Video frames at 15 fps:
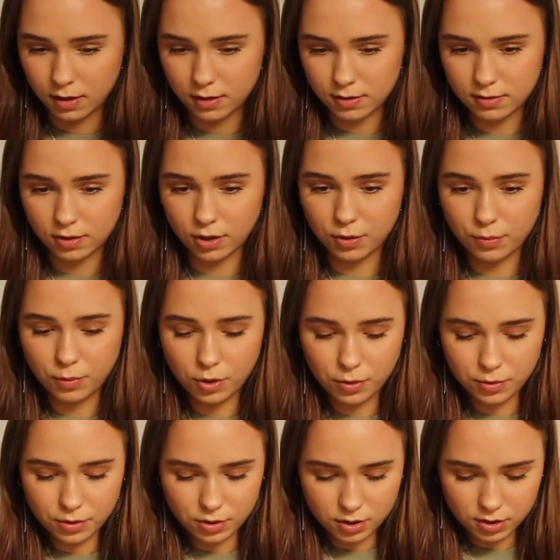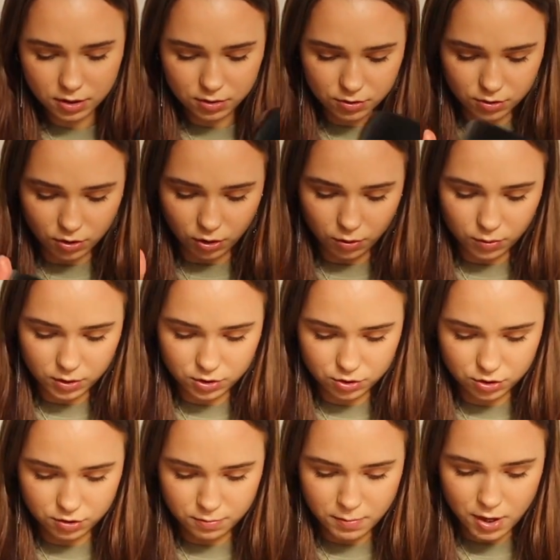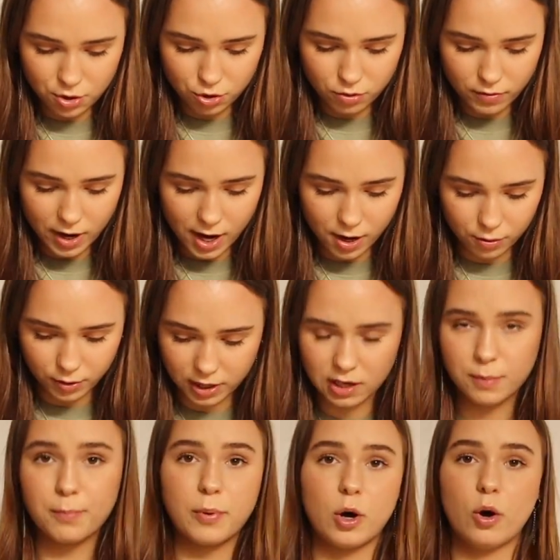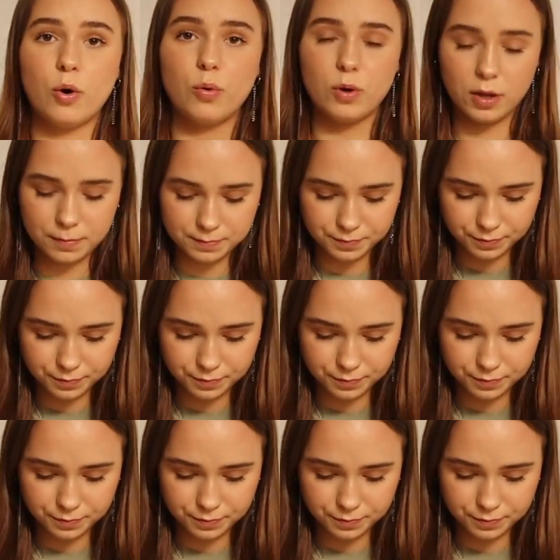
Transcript: So what you're gonna do is just measure out in a bowl,